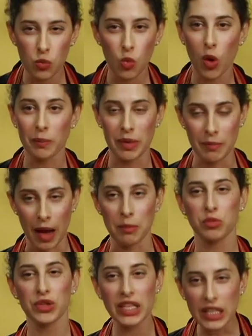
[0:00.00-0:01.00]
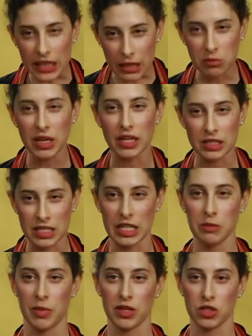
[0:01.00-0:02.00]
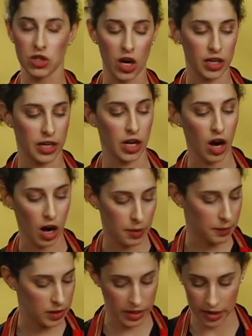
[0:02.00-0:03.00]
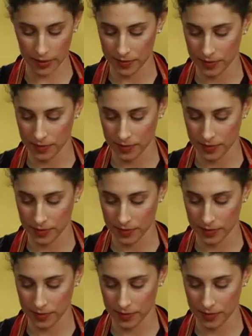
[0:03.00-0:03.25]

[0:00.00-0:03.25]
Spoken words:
warm them up. Really let them get deep and dark and caramely.